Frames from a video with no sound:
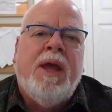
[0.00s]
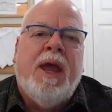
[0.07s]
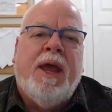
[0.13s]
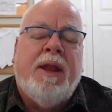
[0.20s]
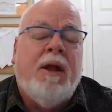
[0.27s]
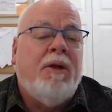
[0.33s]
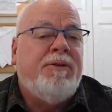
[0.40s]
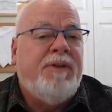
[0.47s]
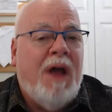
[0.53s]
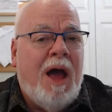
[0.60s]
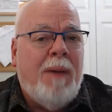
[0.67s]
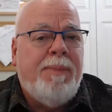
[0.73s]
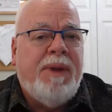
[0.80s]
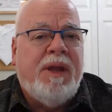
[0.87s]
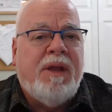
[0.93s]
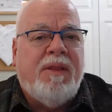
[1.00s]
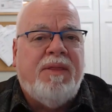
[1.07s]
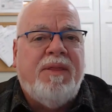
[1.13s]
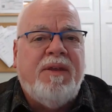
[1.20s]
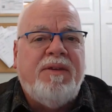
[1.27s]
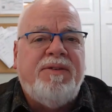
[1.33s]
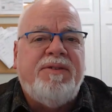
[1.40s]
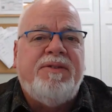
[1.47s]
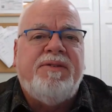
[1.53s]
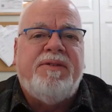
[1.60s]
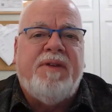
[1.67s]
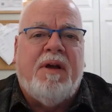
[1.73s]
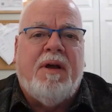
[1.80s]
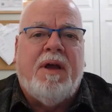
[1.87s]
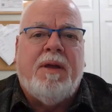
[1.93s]
And our topic this
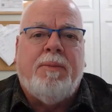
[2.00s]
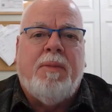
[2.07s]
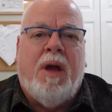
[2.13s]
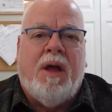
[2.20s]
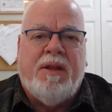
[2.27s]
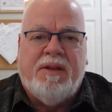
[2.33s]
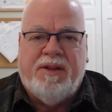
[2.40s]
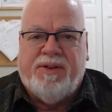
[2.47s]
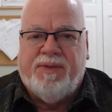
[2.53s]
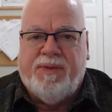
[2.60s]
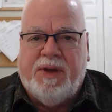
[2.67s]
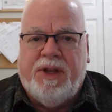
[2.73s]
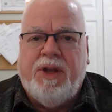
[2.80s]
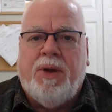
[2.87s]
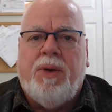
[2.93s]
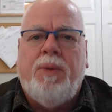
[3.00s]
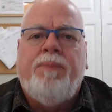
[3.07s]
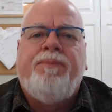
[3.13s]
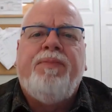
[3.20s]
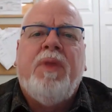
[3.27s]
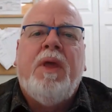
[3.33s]
time on this video